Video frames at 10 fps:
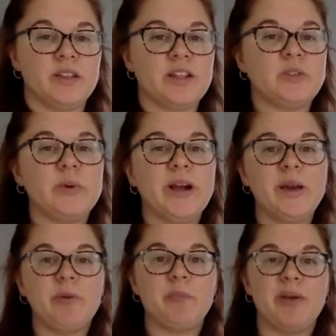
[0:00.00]
That's where
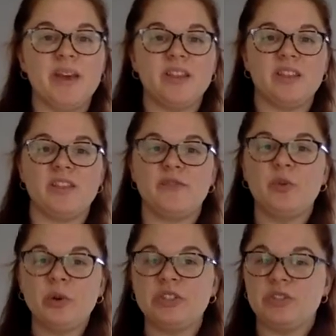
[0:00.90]
I would pick the
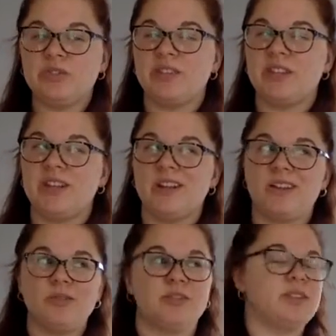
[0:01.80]
4 students sitting
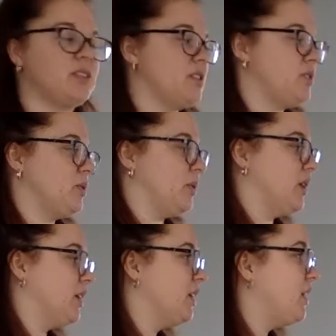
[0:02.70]
closest to the
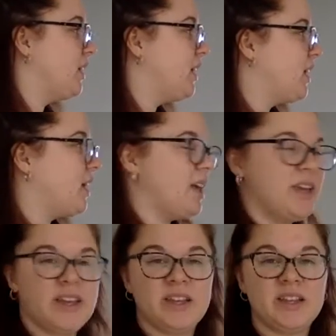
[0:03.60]
door.
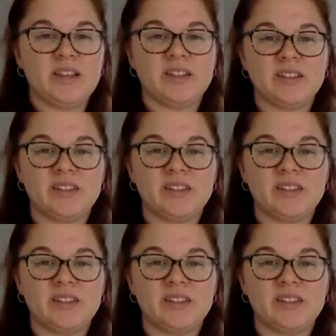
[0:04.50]
And